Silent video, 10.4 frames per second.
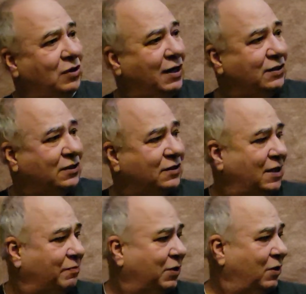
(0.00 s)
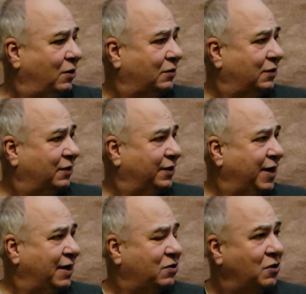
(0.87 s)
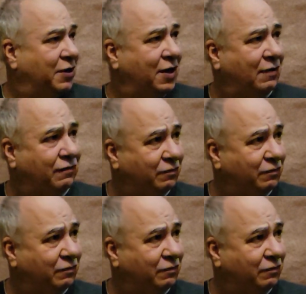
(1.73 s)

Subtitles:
lenses that belong to the Nikon F,